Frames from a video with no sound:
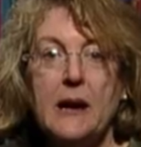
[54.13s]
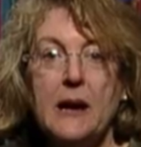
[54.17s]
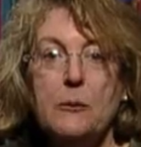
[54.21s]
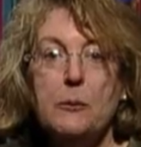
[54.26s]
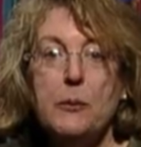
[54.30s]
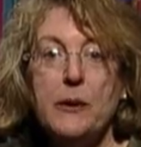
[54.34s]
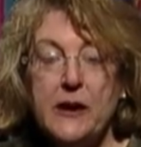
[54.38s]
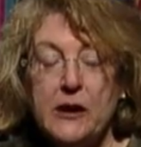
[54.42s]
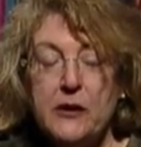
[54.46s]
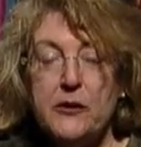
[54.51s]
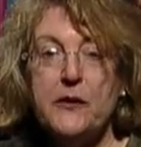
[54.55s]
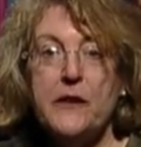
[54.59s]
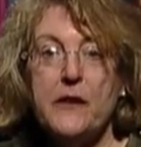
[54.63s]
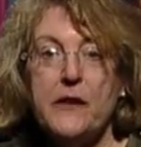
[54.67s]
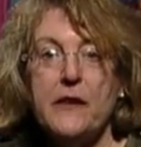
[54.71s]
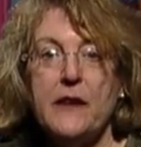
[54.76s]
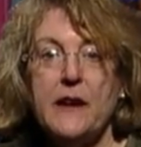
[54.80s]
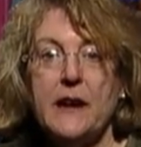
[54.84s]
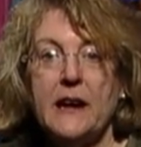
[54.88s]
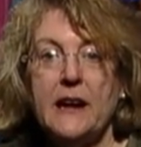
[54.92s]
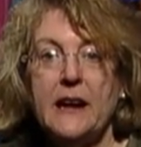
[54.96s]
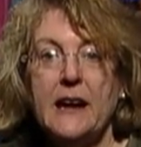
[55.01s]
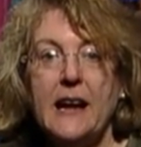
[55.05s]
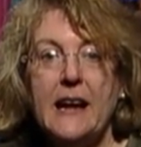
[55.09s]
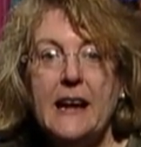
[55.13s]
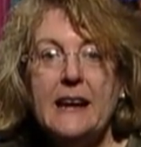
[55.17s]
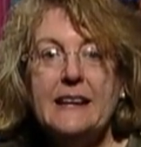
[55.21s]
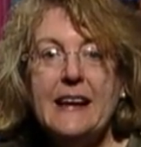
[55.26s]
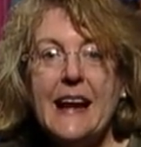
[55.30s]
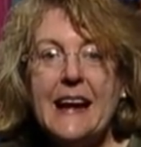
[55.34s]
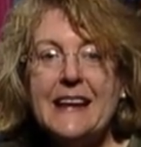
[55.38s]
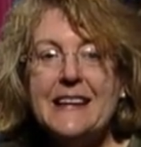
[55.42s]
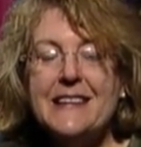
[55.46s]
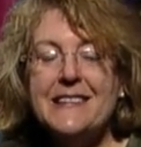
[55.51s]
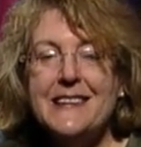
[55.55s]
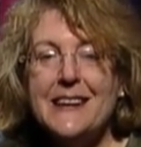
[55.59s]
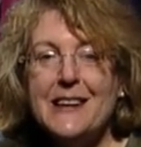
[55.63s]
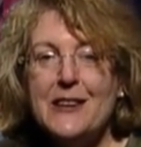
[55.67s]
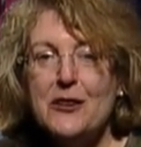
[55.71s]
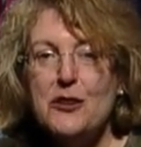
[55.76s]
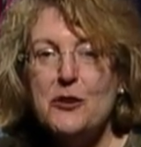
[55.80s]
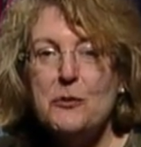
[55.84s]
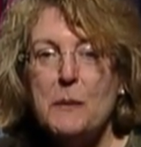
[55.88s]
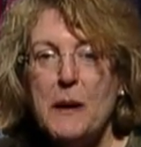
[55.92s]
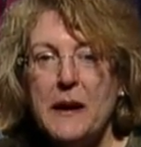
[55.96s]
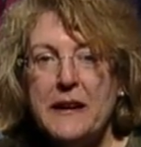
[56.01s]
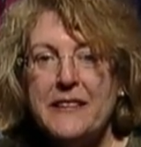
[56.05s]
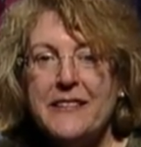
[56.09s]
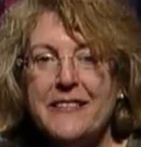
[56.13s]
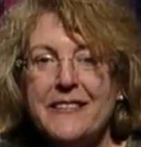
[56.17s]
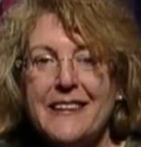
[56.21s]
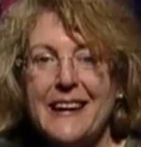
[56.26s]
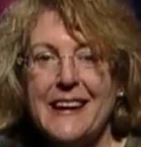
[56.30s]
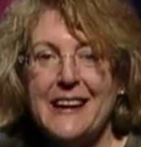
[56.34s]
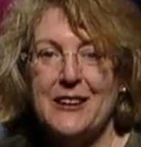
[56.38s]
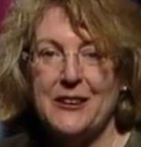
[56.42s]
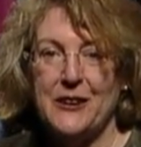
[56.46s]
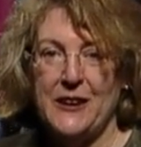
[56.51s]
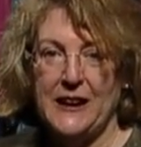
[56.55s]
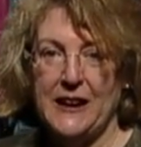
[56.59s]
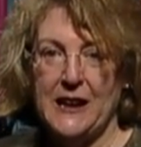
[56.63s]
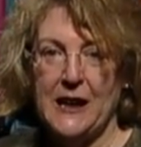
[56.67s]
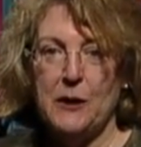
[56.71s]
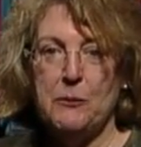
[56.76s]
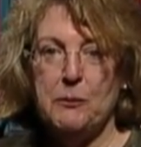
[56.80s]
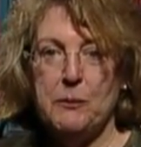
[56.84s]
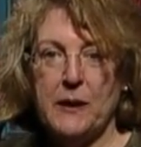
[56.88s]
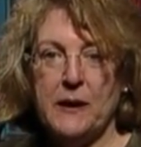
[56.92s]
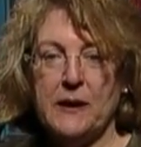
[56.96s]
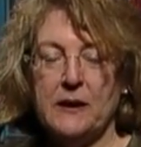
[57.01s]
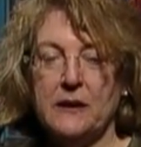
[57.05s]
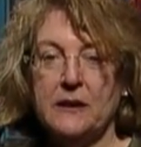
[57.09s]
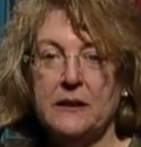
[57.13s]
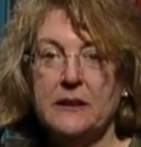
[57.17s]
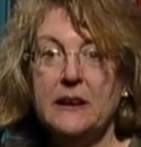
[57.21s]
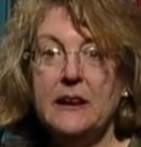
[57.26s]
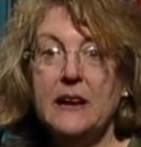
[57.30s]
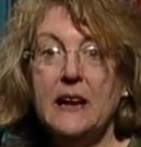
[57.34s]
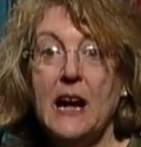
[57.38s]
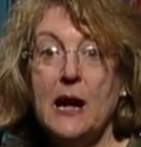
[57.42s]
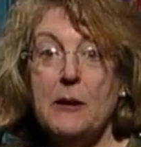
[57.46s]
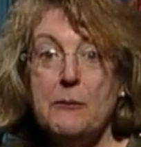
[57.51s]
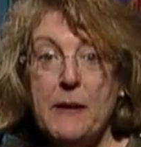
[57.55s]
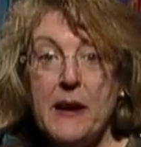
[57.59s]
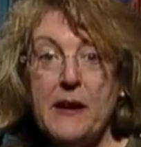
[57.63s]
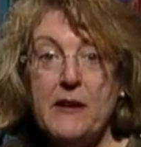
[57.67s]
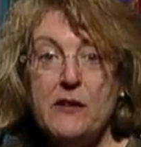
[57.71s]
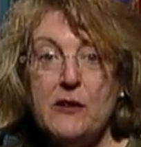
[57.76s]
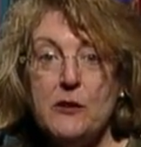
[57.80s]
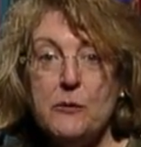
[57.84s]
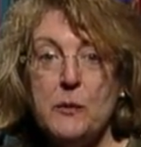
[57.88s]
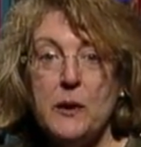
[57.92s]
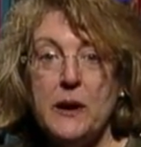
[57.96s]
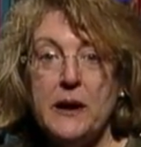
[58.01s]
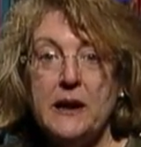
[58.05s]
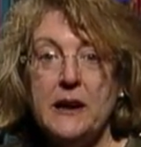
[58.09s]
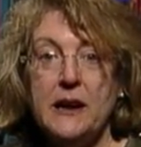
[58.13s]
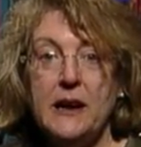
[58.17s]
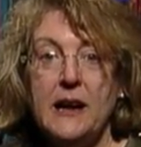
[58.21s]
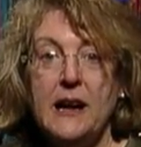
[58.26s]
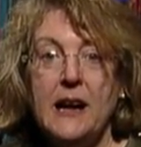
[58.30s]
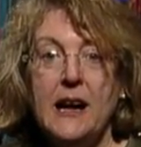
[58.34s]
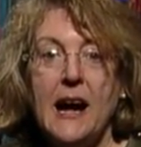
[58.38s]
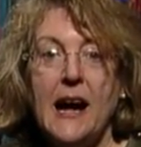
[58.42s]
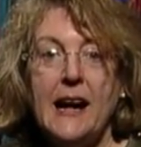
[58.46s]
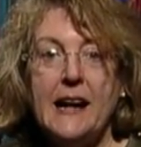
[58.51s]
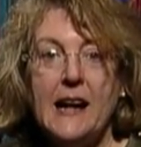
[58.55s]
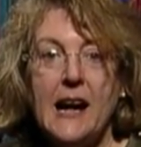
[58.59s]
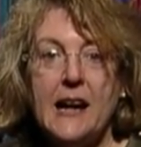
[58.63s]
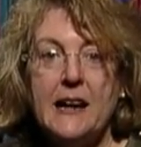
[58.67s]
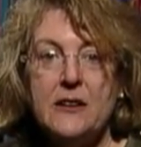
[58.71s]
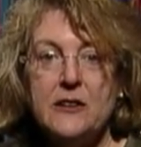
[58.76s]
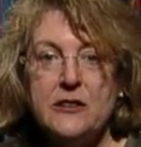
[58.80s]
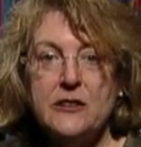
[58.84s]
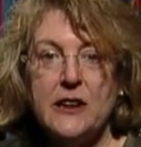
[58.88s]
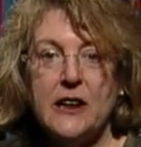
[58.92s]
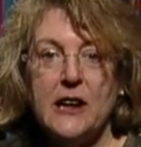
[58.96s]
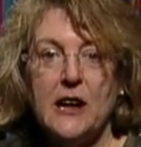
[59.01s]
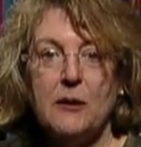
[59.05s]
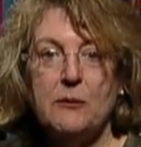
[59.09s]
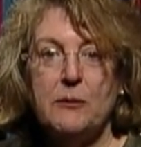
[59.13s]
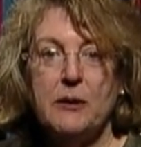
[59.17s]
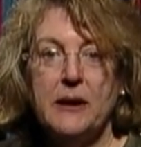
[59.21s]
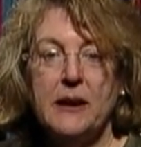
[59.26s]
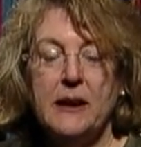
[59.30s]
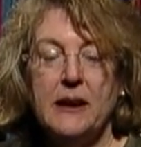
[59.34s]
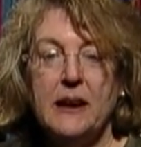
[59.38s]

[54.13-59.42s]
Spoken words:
But here's the thing, like 6 months later, it got better. I met someone, I got a job.